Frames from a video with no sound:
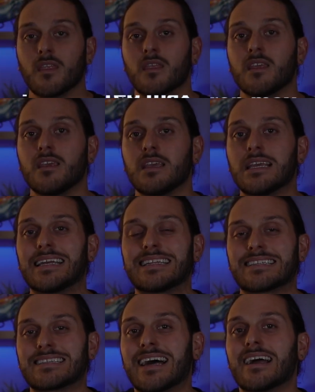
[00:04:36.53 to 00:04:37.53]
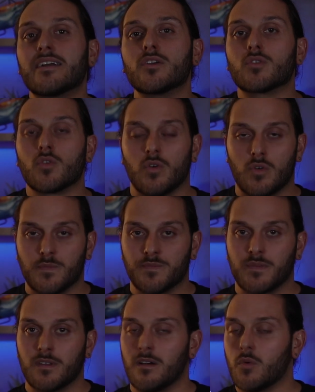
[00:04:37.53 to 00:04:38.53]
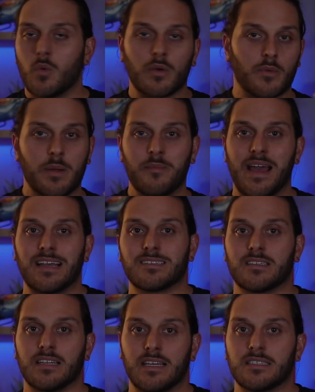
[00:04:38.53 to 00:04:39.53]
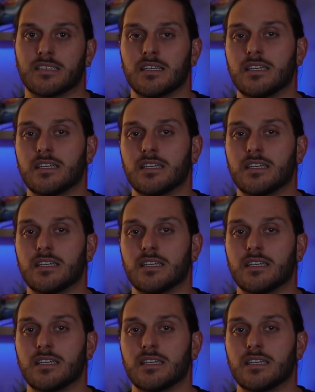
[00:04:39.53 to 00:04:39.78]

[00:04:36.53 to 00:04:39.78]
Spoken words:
The entire goal of a 1 rep max test